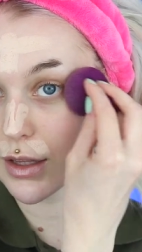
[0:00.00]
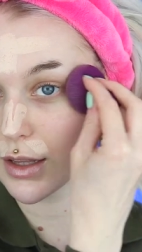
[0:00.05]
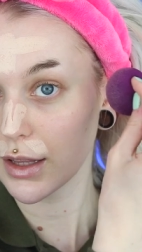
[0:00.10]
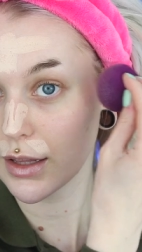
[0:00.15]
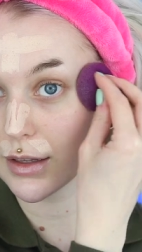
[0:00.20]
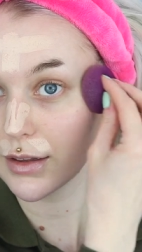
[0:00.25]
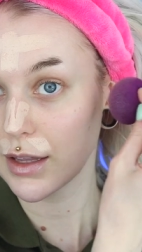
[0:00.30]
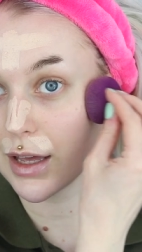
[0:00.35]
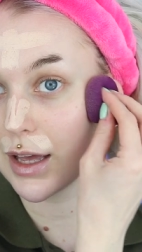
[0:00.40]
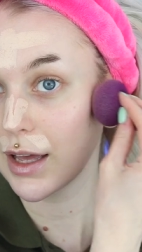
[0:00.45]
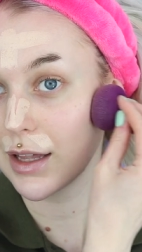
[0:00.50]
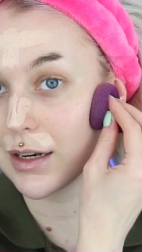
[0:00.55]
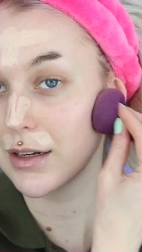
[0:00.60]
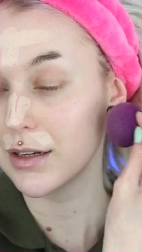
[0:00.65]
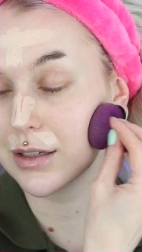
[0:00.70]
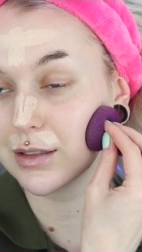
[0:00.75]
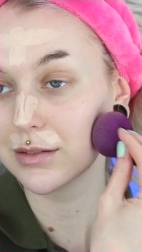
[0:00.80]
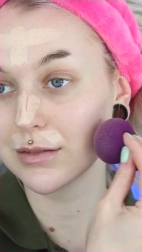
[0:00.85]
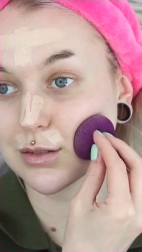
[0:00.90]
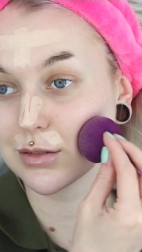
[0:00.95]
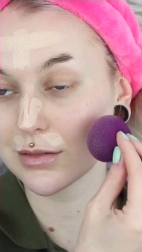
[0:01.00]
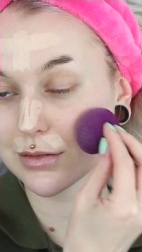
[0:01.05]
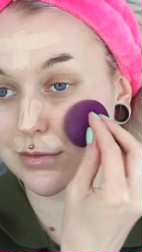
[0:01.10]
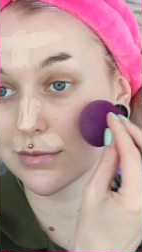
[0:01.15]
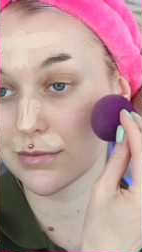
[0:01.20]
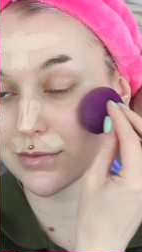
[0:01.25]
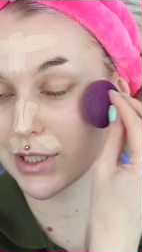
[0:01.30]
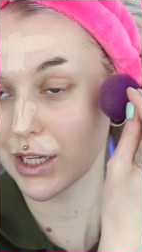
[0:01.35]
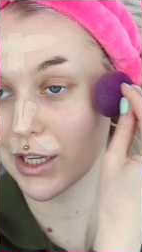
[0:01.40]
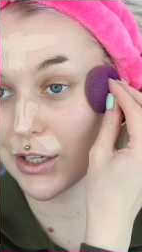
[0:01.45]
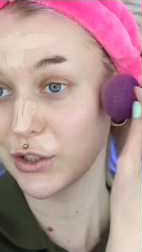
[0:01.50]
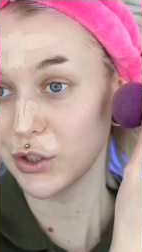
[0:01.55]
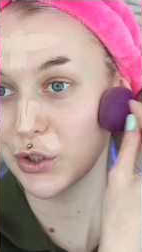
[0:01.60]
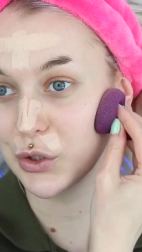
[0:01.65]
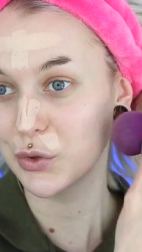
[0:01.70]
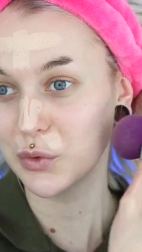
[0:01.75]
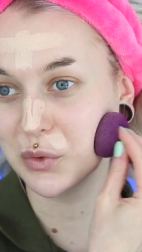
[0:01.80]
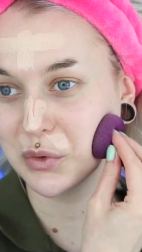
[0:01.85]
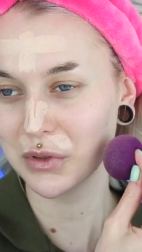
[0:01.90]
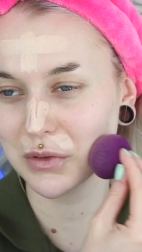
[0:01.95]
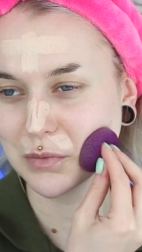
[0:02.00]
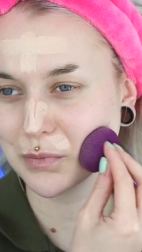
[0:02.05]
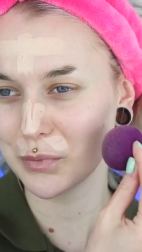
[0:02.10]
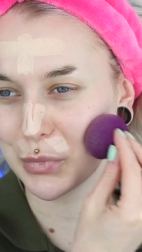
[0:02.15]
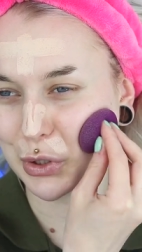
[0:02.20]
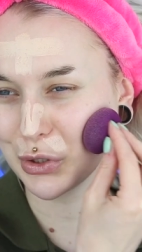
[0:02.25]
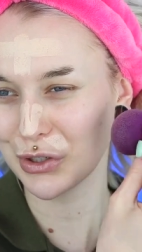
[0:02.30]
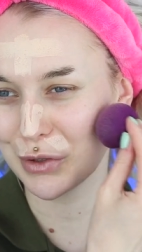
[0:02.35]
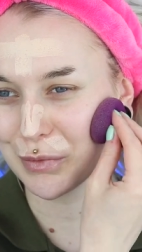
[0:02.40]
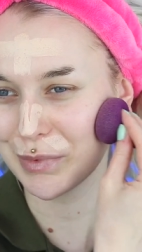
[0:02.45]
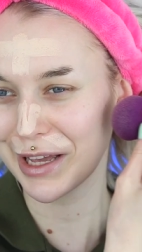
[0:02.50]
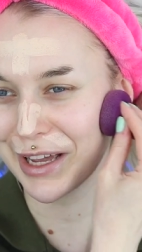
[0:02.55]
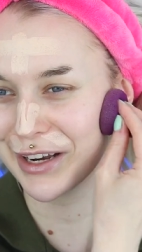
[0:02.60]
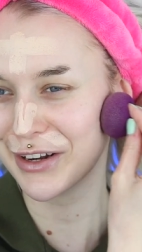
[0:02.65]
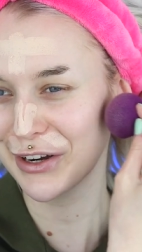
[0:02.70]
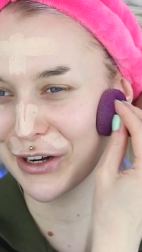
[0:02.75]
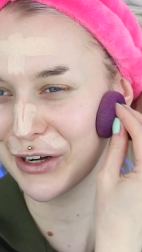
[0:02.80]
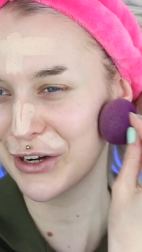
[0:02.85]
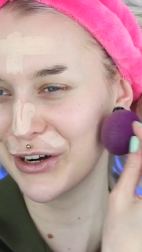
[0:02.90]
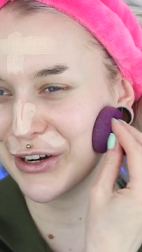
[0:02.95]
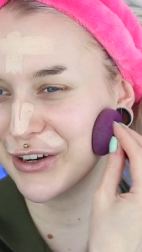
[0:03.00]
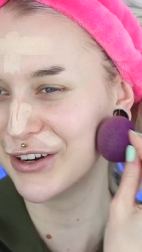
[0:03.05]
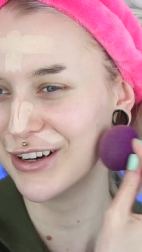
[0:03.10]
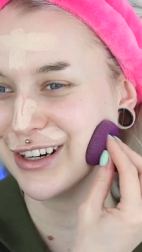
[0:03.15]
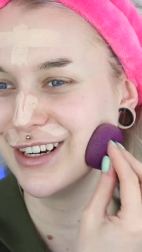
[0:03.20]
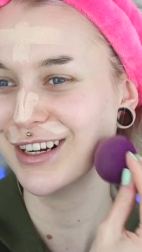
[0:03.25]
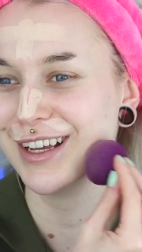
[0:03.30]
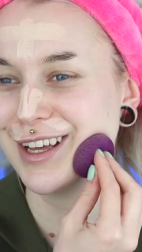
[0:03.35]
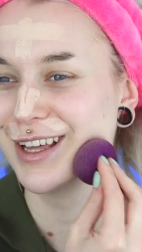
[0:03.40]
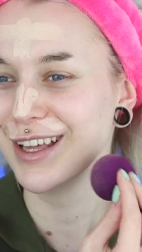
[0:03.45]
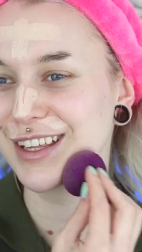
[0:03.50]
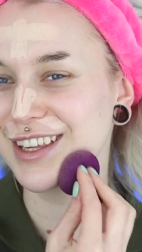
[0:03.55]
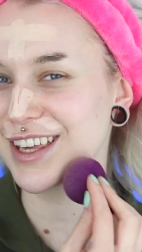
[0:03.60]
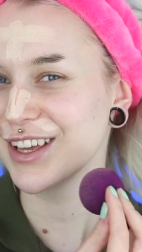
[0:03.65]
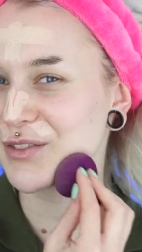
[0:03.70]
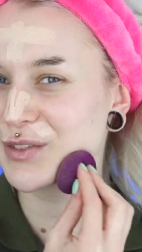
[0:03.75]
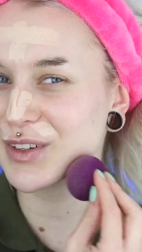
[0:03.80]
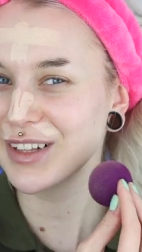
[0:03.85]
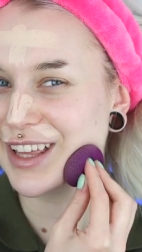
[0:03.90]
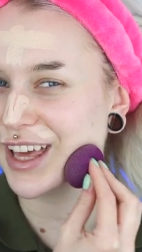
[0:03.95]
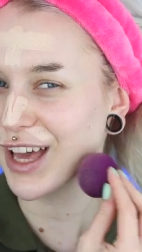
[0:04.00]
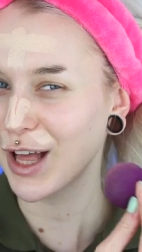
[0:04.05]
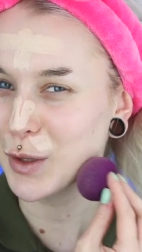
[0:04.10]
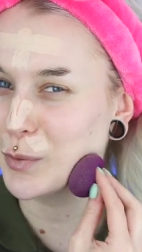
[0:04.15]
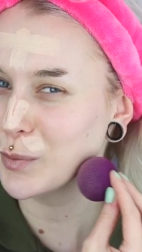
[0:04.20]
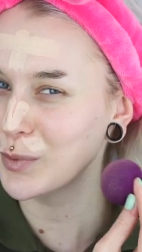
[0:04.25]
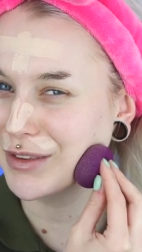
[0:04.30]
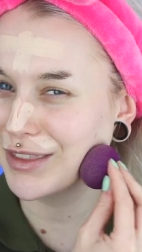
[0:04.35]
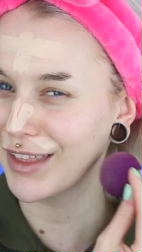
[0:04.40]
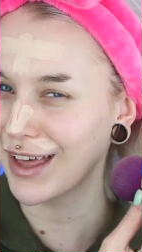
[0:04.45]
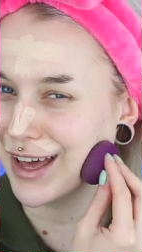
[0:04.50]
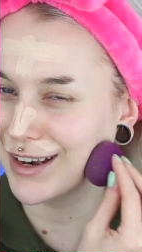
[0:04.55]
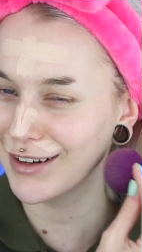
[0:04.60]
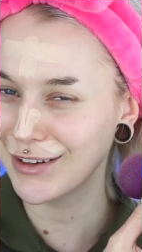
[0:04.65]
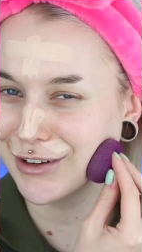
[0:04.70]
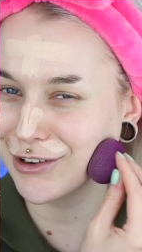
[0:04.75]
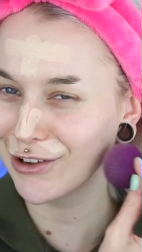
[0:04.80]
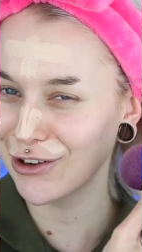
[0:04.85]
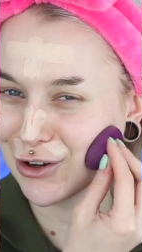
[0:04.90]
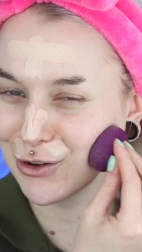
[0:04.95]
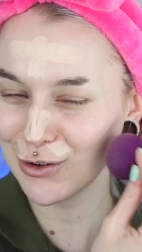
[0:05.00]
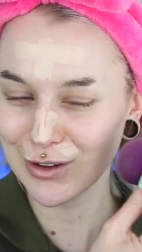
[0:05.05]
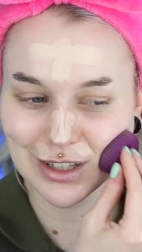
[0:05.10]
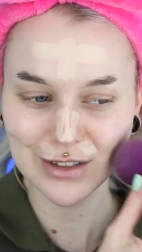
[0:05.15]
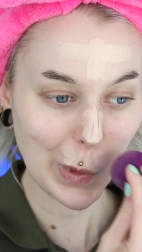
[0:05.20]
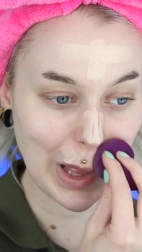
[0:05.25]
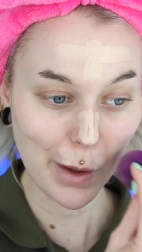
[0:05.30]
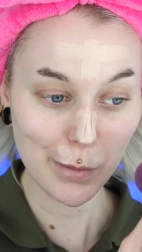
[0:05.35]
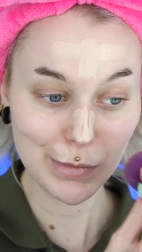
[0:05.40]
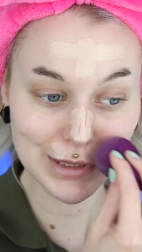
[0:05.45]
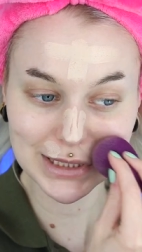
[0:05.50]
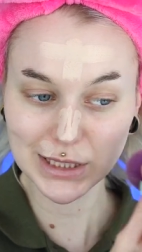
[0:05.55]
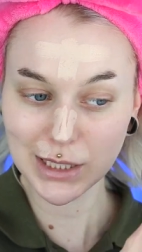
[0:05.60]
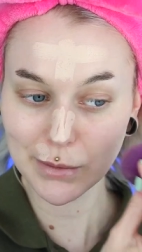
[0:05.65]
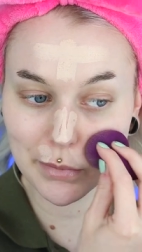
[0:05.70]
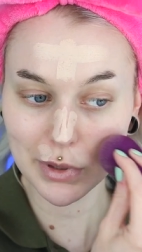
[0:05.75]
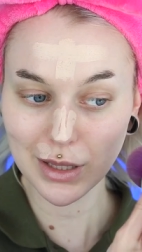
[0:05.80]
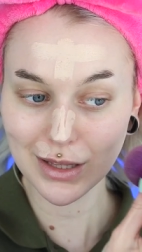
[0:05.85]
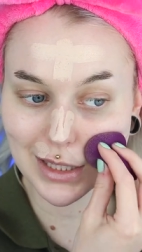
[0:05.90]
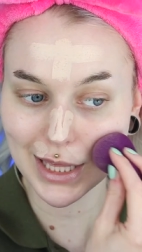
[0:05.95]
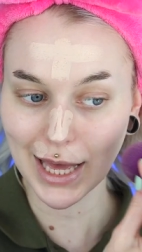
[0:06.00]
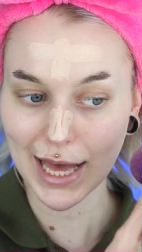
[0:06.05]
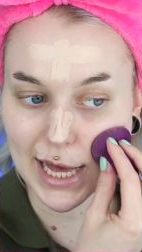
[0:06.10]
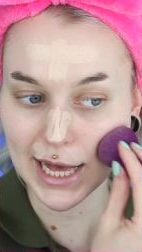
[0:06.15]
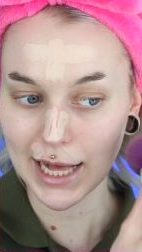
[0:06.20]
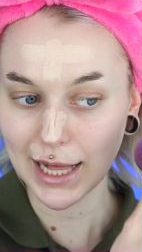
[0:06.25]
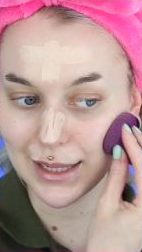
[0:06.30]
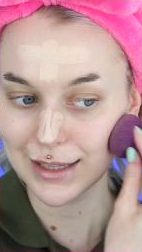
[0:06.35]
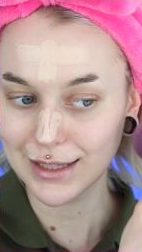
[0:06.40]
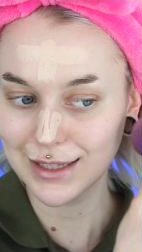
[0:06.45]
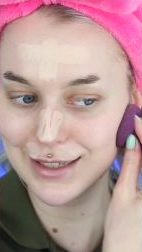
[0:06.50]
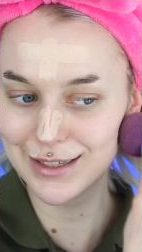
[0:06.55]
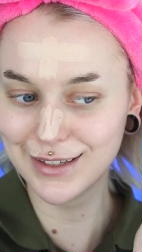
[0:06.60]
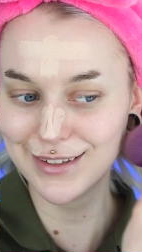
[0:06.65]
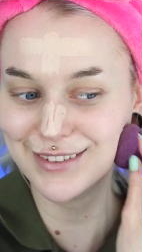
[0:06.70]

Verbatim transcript: and then a new beauty blender can really help with that, you know? I'm a simple gal.